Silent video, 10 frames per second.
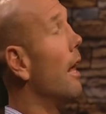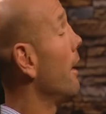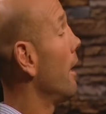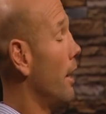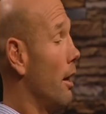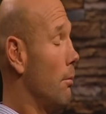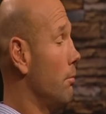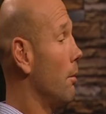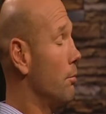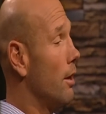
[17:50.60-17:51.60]
No.
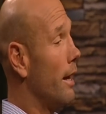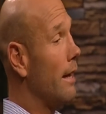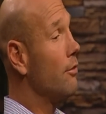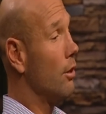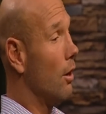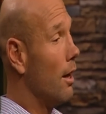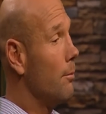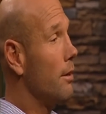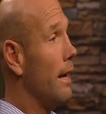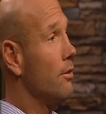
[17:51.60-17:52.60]
I'm saying at
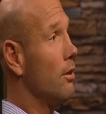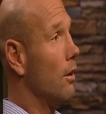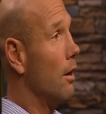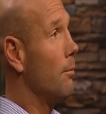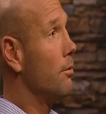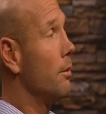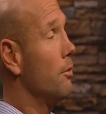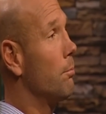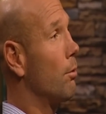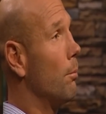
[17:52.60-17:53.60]
times there
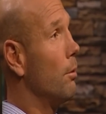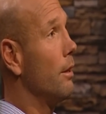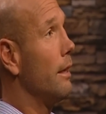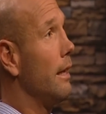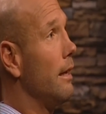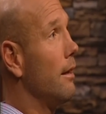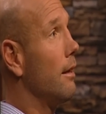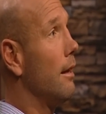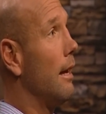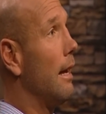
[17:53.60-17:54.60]
was probably
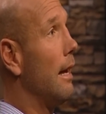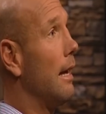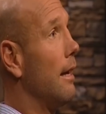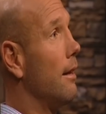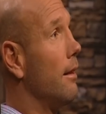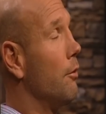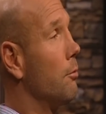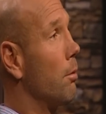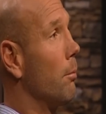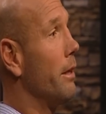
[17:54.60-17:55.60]

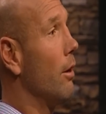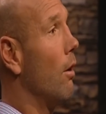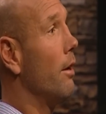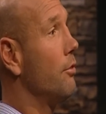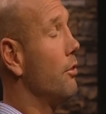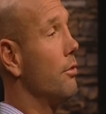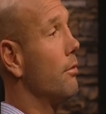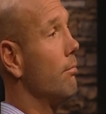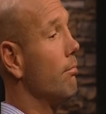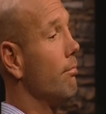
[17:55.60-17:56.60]
guys just
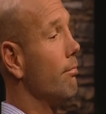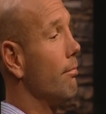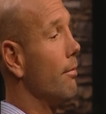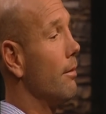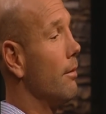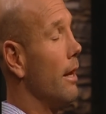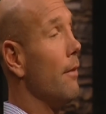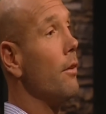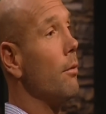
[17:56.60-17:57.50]
there for the